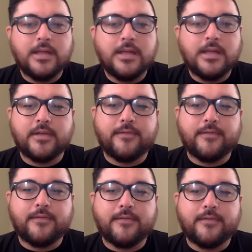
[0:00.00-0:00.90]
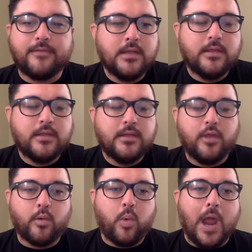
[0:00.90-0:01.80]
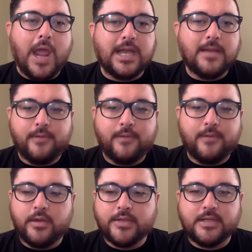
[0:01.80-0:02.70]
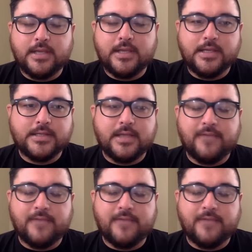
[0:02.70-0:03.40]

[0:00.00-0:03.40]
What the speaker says: And so for us, the right time to focus is,